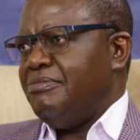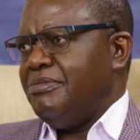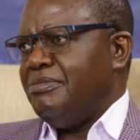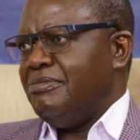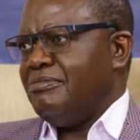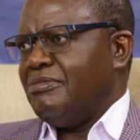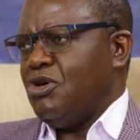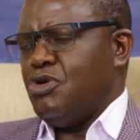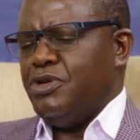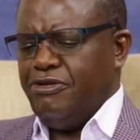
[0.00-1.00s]
September.
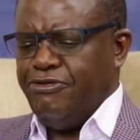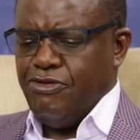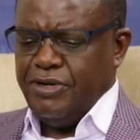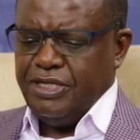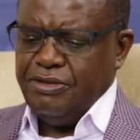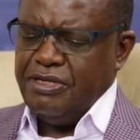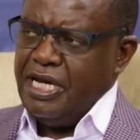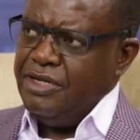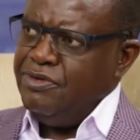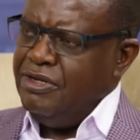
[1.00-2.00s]
Oh, we look to forward to that.
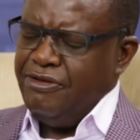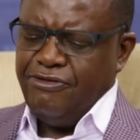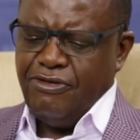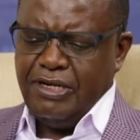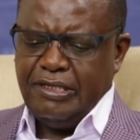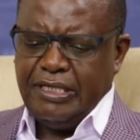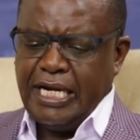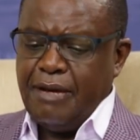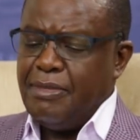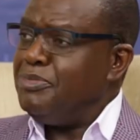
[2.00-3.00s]
Ready. We look yeah. forward to
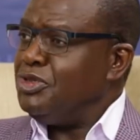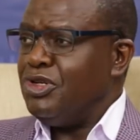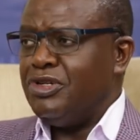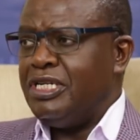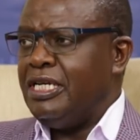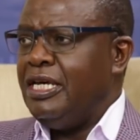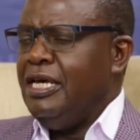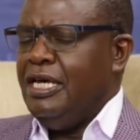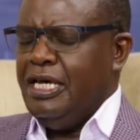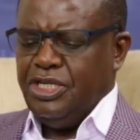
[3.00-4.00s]
that. I'm absolutely
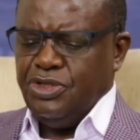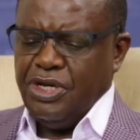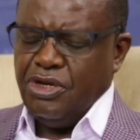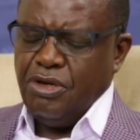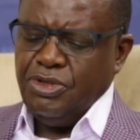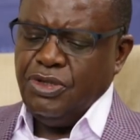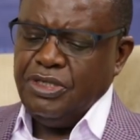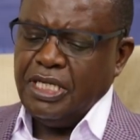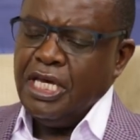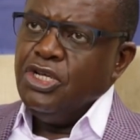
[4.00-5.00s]
enjoying your
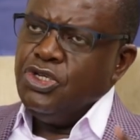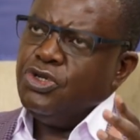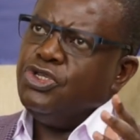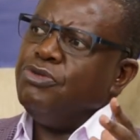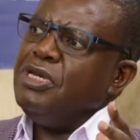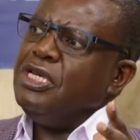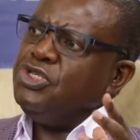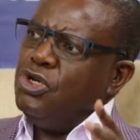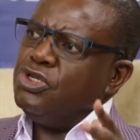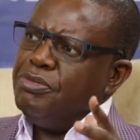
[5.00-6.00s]
music. Talk Thank to me.
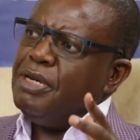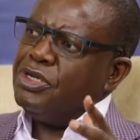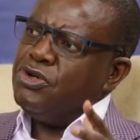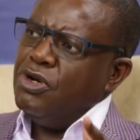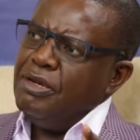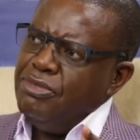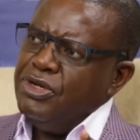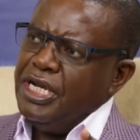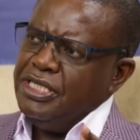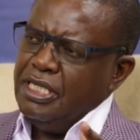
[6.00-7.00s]
You. Talk to me about
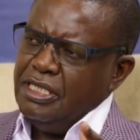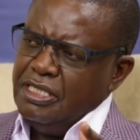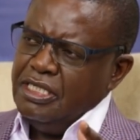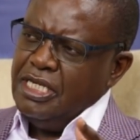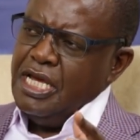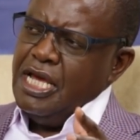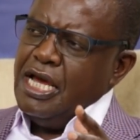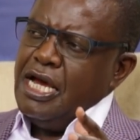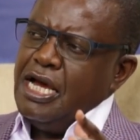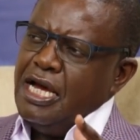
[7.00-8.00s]
collaborations.
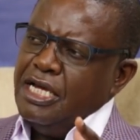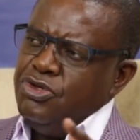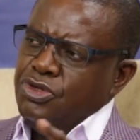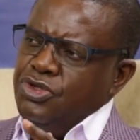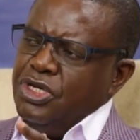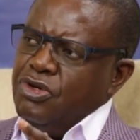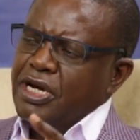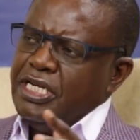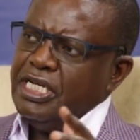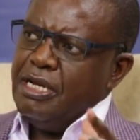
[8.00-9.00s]
Yes. Uh, you're doing
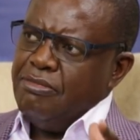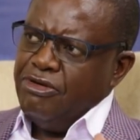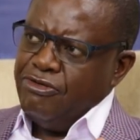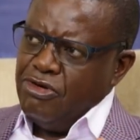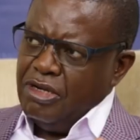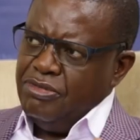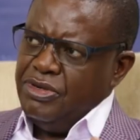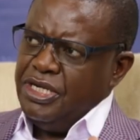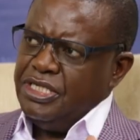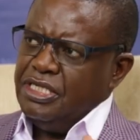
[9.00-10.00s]
quite a number of
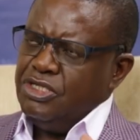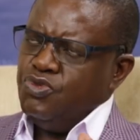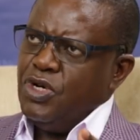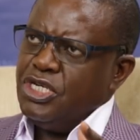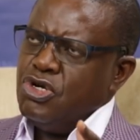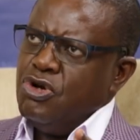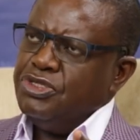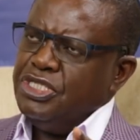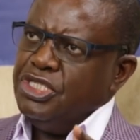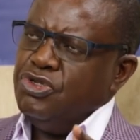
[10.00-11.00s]
collaborations. Mm. What
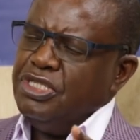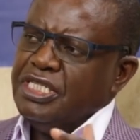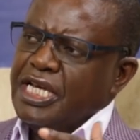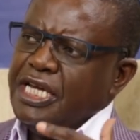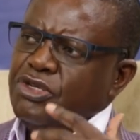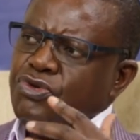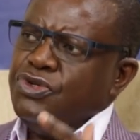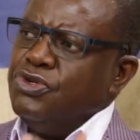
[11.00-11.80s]
goes into deciding who